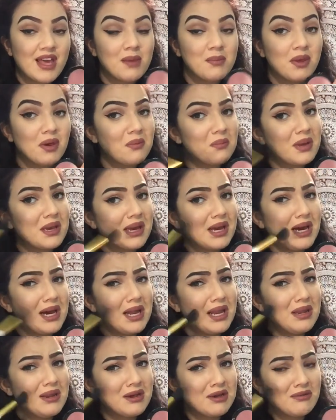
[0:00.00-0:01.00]
I'm like, oh my
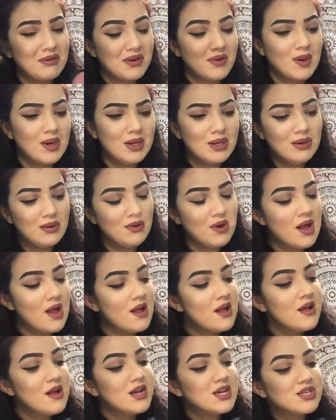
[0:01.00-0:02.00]
god, like what do I do?
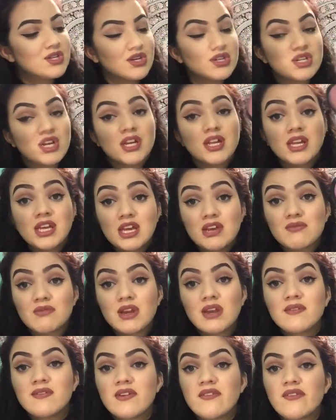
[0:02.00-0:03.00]
So I was trying to get rid
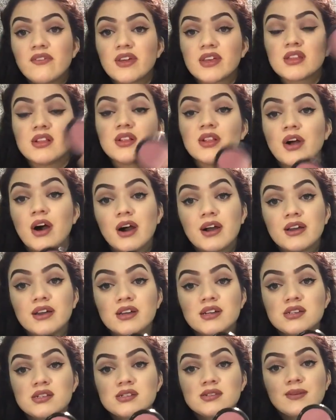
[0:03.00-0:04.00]
of it for like the
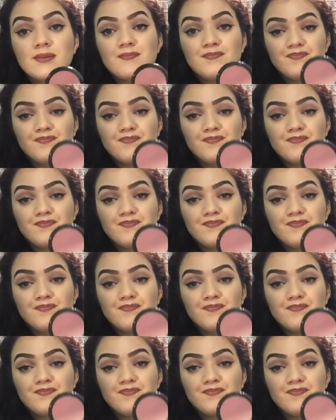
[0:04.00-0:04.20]
longest,